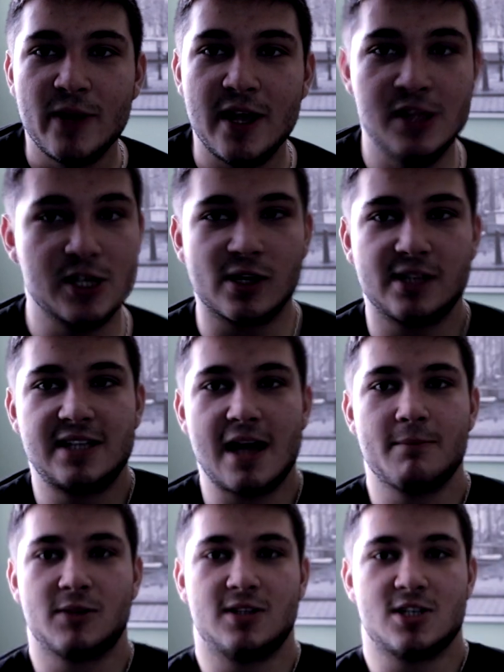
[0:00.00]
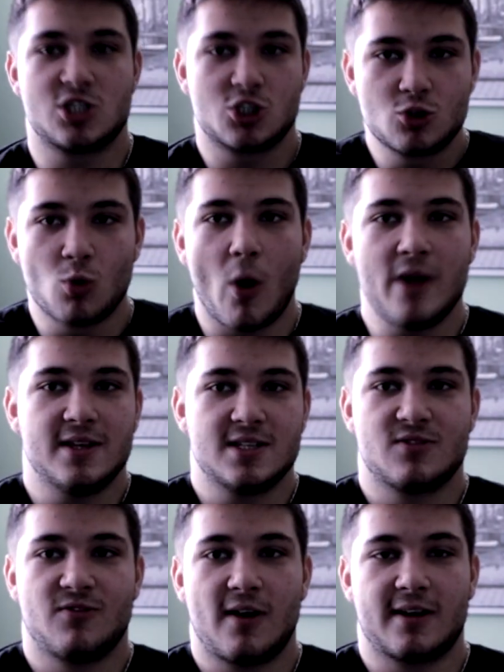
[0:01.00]
in their attempt to destroy
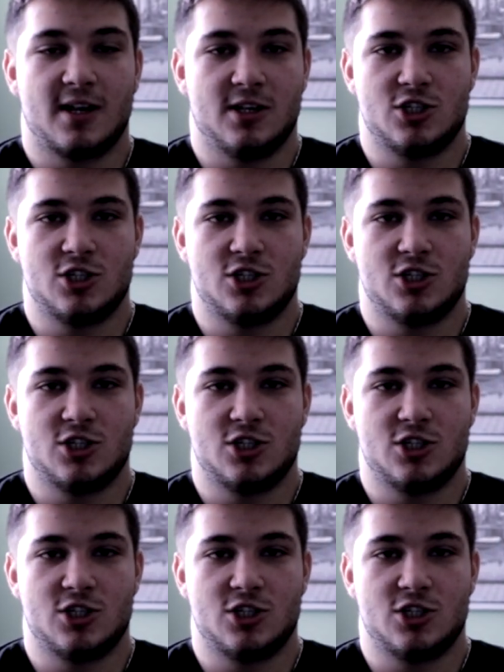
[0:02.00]
this fucking